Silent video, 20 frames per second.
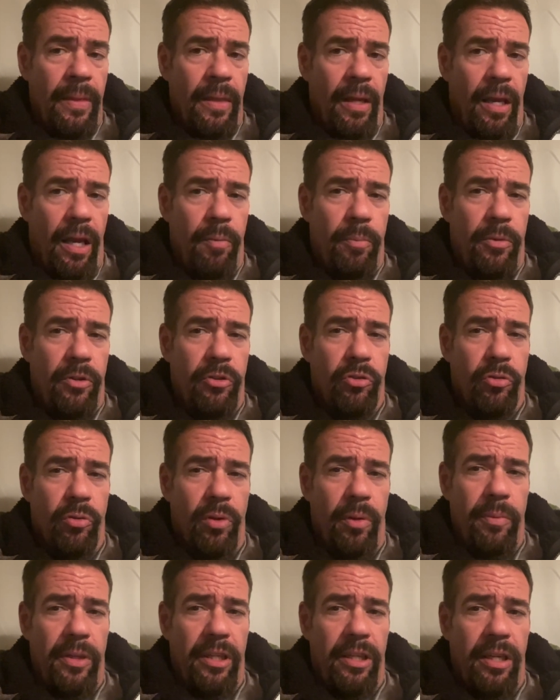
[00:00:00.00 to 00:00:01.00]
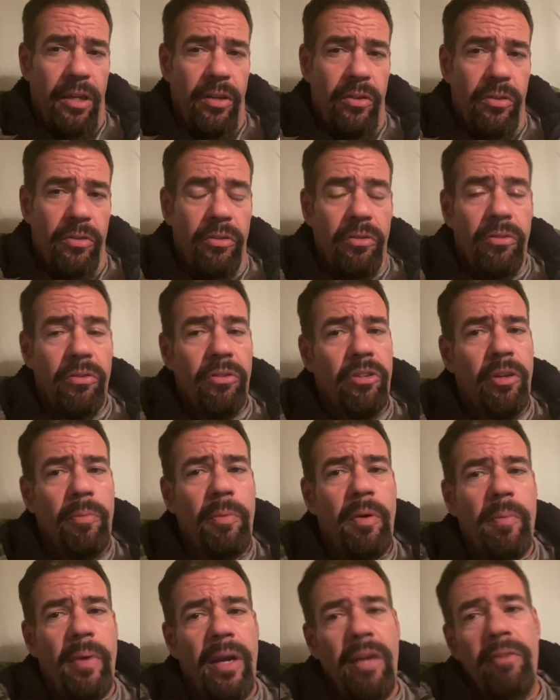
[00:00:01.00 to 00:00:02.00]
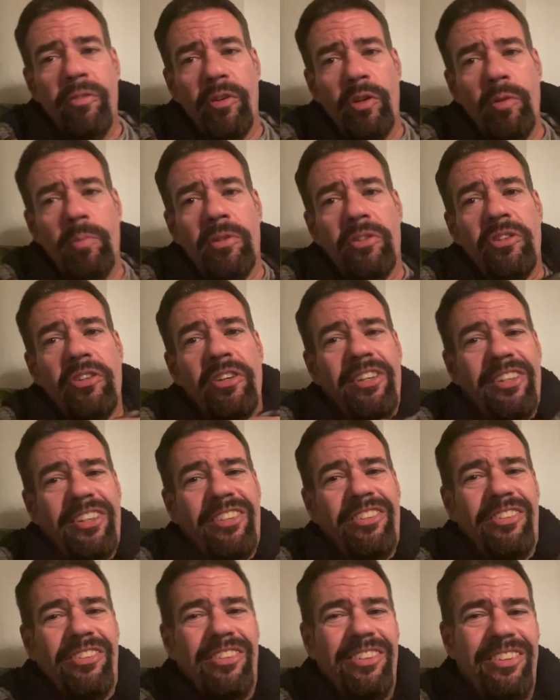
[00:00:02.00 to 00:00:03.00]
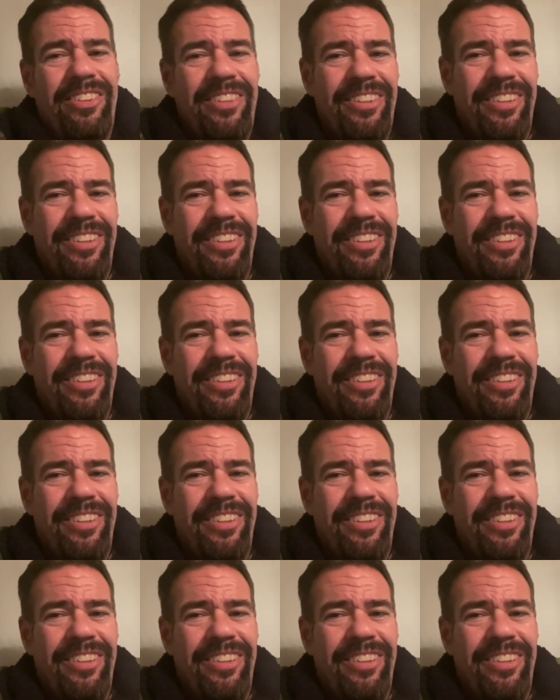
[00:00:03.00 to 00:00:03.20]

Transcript: I've been trimming out some of my verbal tics.